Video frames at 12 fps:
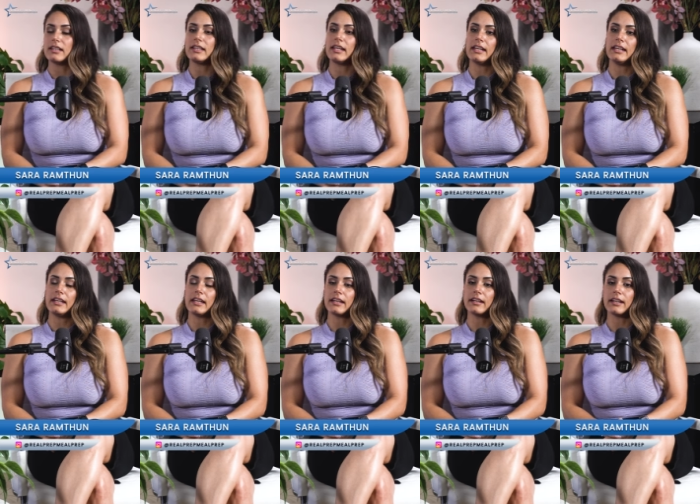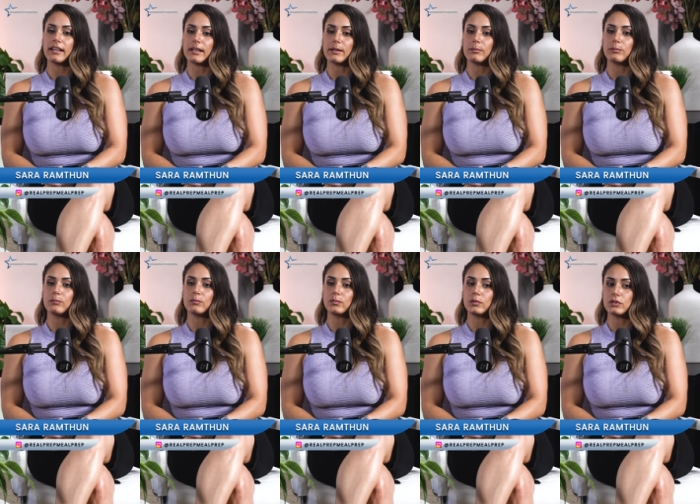Then um,
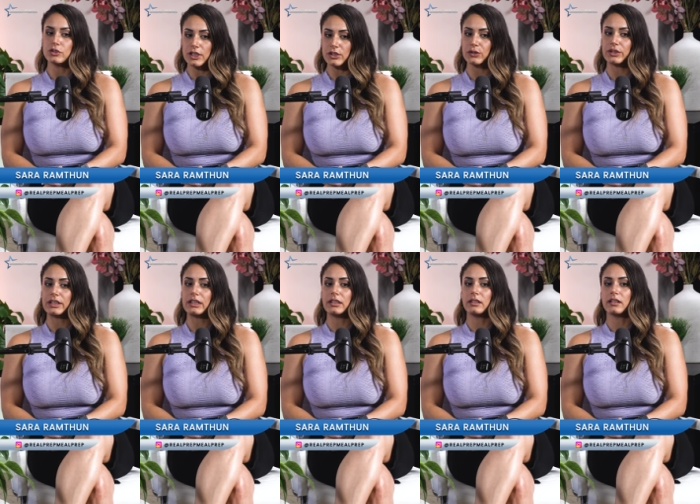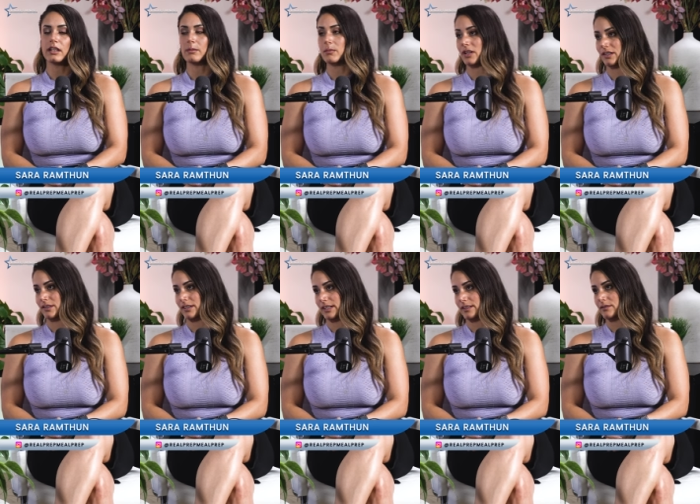generally, I'm
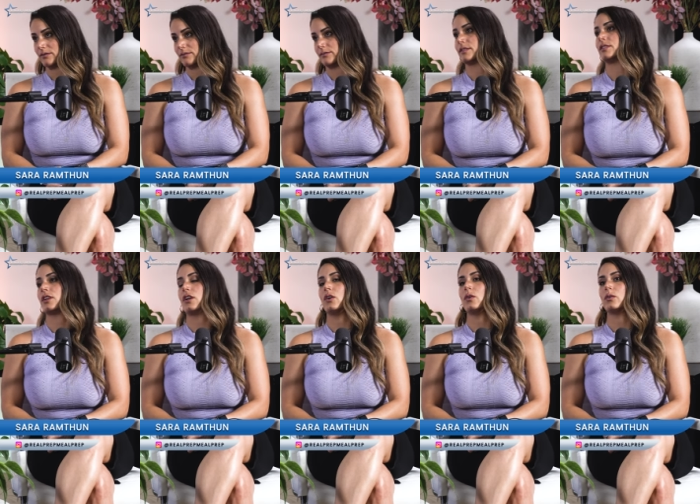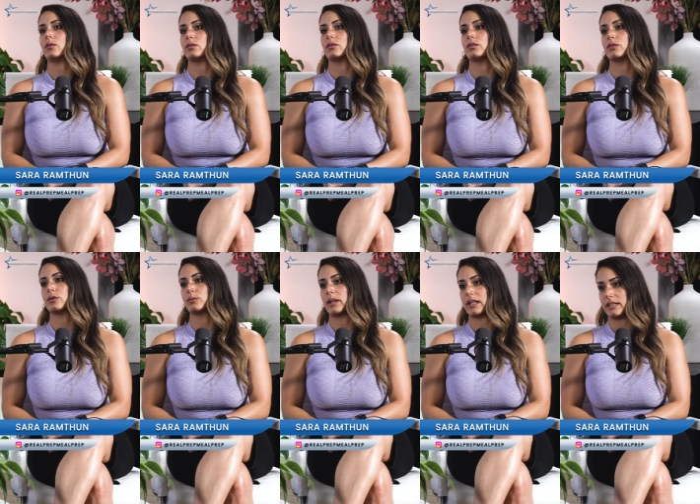online. So
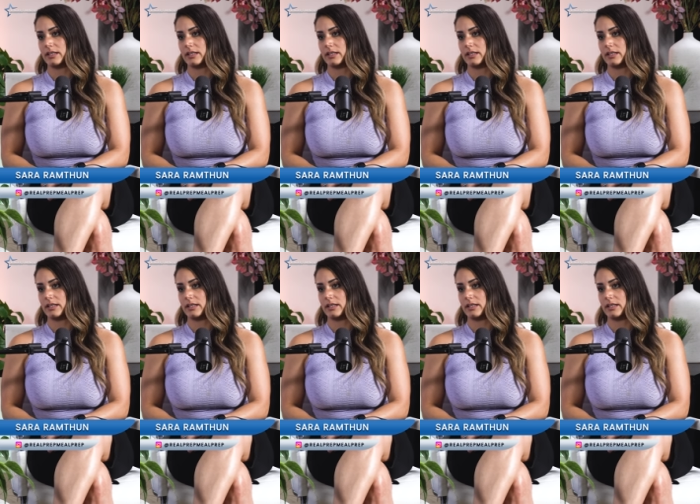through my